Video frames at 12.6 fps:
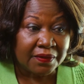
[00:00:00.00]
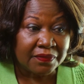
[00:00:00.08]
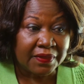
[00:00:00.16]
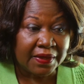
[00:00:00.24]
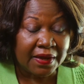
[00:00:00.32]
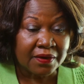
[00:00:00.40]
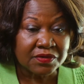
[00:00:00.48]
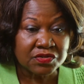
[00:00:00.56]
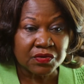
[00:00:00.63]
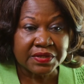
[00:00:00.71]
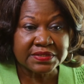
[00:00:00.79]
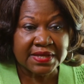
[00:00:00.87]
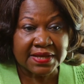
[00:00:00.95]
They're
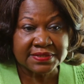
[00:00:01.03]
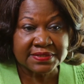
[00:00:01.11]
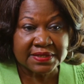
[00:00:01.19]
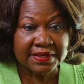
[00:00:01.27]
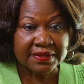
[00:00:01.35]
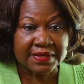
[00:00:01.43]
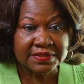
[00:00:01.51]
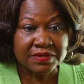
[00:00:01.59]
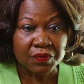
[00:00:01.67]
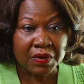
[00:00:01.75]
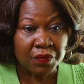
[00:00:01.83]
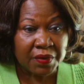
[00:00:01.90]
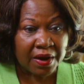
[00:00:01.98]
doing testing, and they said,
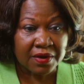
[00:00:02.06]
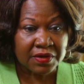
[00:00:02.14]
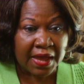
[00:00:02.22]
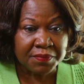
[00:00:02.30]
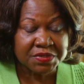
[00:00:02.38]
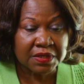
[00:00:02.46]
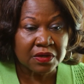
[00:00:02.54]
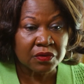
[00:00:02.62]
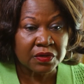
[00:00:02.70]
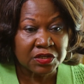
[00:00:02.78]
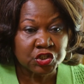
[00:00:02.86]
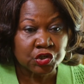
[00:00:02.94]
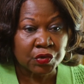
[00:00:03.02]
well, we aren't absolutely
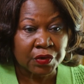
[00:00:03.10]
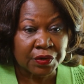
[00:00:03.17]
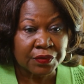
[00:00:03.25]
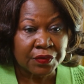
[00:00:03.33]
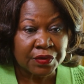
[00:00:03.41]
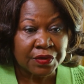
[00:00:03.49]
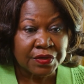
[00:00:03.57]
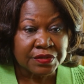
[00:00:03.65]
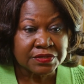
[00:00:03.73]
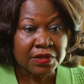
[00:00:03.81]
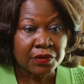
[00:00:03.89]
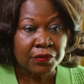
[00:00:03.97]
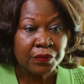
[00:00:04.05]
sure.
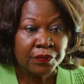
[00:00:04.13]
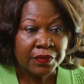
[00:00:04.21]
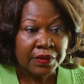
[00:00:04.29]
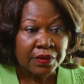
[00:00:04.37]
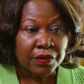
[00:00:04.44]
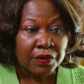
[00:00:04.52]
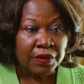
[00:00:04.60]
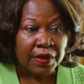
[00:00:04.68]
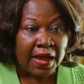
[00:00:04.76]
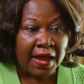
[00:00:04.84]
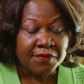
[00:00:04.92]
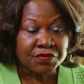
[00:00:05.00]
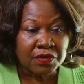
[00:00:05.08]
So
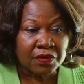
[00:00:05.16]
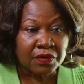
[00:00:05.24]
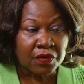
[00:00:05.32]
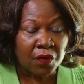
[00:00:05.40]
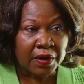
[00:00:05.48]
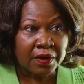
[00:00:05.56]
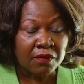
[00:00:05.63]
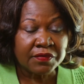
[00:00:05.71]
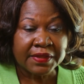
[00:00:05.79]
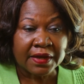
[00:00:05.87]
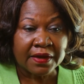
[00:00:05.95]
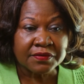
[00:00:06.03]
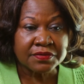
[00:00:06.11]
after going over
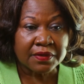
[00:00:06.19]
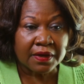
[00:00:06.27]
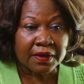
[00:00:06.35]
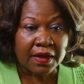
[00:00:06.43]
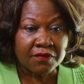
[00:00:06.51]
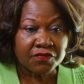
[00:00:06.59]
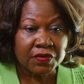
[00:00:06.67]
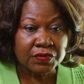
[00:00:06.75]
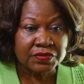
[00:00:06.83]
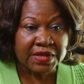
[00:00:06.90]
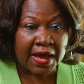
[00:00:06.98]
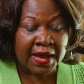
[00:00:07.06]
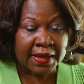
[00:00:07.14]
there a few
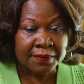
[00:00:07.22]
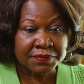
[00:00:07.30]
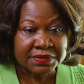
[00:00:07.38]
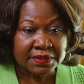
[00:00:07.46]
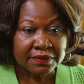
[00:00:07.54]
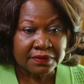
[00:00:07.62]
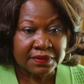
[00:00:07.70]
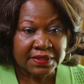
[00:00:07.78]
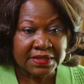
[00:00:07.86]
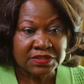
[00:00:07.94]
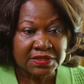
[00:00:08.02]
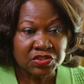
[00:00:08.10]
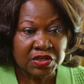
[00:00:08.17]
times, they
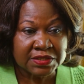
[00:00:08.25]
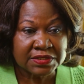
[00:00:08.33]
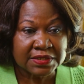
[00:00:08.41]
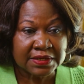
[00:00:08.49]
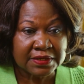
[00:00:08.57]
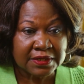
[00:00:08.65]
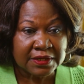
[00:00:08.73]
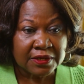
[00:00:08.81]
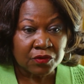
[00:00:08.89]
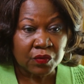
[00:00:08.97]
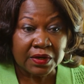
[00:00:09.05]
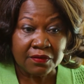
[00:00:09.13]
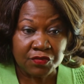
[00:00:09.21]
suggested,
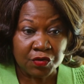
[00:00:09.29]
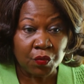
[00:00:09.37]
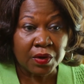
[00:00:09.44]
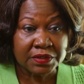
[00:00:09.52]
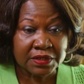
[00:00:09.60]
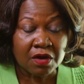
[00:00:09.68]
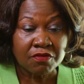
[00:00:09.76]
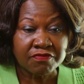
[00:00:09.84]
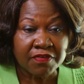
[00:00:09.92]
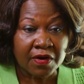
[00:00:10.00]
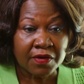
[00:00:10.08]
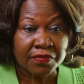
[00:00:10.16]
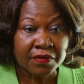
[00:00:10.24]
well, if you want to go
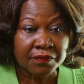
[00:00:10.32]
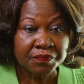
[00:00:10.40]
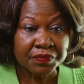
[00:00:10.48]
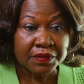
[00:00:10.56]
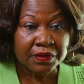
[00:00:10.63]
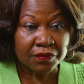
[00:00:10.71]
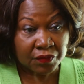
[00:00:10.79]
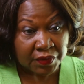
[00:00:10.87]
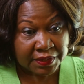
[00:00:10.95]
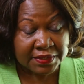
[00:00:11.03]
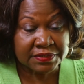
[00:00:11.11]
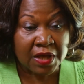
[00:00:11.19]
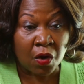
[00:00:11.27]
further, well,
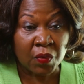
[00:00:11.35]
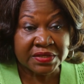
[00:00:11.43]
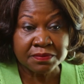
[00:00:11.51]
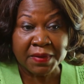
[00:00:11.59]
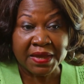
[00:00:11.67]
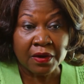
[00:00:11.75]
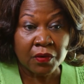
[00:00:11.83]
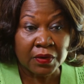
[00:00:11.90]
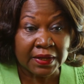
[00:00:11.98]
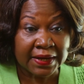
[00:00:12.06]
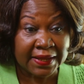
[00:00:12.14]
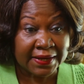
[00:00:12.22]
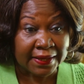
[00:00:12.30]
there's always Mayo
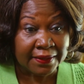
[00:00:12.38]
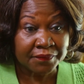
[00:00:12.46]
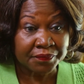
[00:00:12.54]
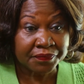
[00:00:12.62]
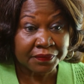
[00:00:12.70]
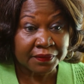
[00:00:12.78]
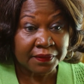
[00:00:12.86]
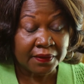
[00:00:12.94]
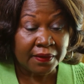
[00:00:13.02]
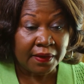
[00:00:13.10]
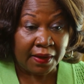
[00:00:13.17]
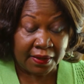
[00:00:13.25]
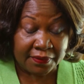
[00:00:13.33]
Clinic.
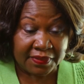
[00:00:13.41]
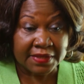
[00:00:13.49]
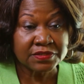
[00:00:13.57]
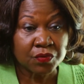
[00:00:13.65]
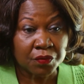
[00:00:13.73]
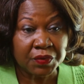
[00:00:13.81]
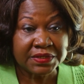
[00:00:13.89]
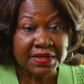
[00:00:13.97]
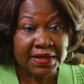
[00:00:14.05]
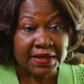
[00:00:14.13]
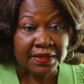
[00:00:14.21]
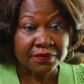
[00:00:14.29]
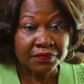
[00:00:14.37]
And that's what we
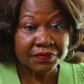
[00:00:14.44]
did.